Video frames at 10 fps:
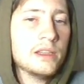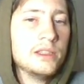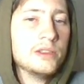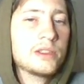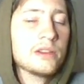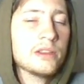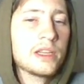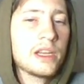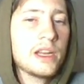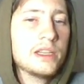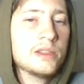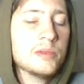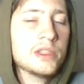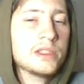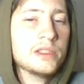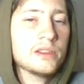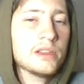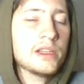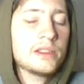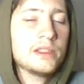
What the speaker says: you start looking at it too much and you're like,